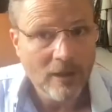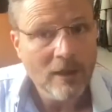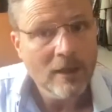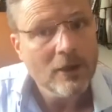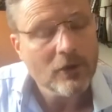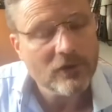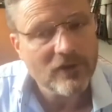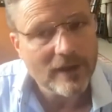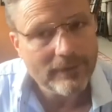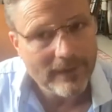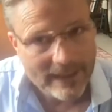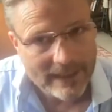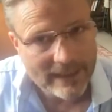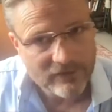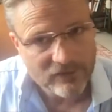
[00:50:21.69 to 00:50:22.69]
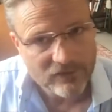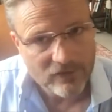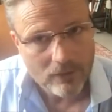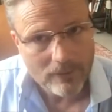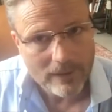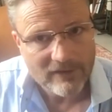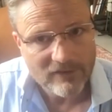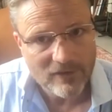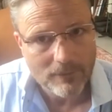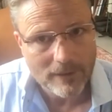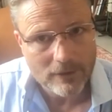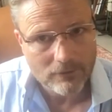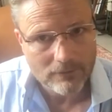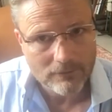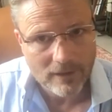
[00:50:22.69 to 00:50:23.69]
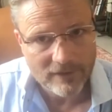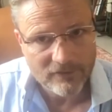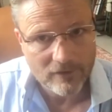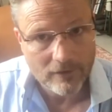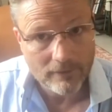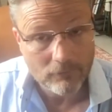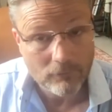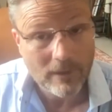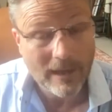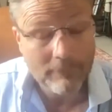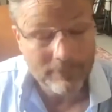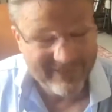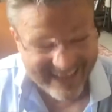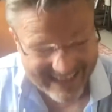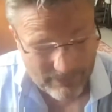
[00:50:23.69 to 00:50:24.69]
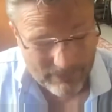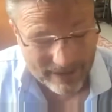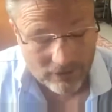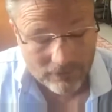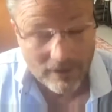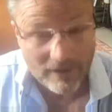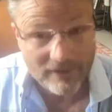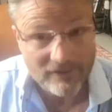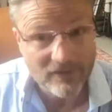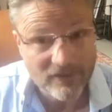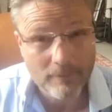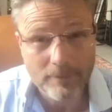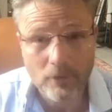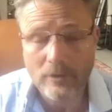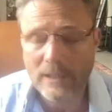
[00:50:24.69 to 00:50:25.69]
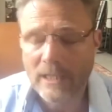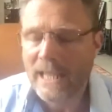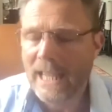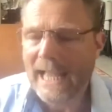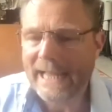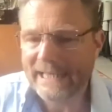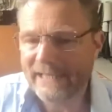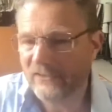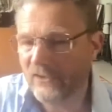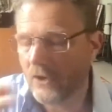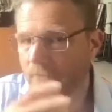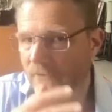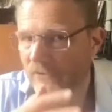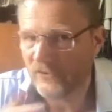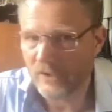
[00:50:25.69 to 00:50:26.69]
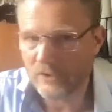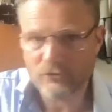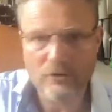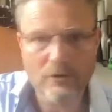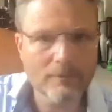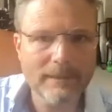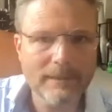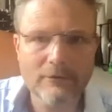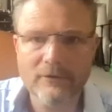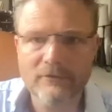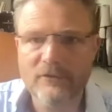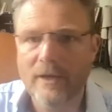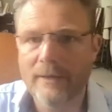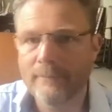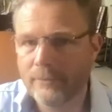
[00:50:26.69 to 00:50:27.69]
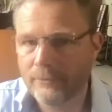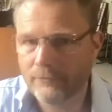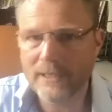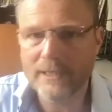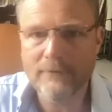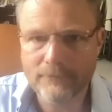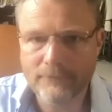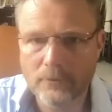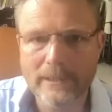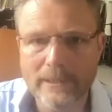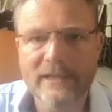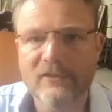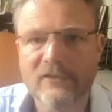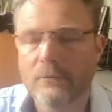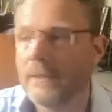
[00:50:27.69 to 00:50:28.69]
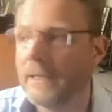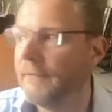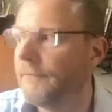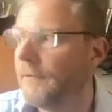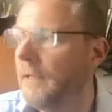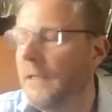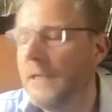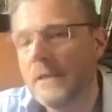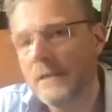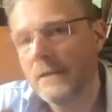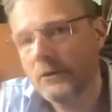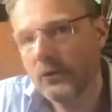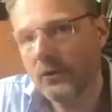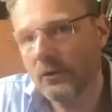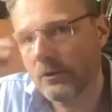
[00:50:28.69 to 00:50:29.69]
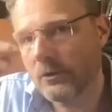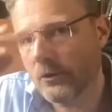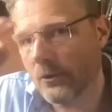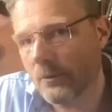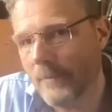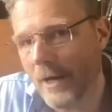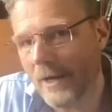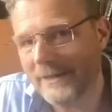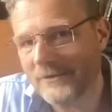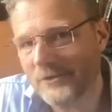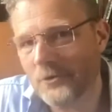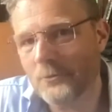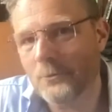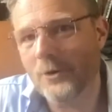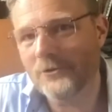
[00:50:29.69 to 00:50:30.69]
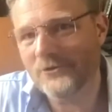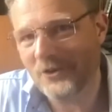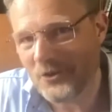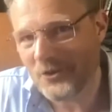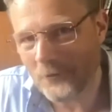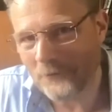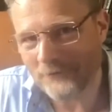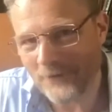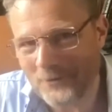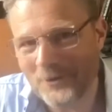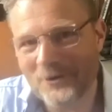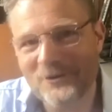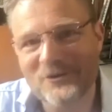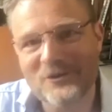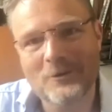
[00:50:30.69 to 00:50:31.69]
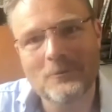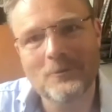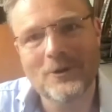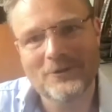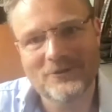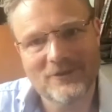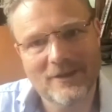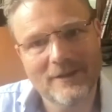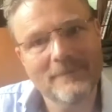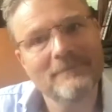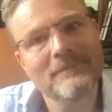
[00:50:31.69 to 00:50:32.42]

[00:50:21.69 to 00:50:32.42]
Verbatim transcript: Because I think it's so easy when you're a writer, and particularly when you're writing a book and it's over such a long period of time three, four years or whatever your, your mind can wander, your focus can wander,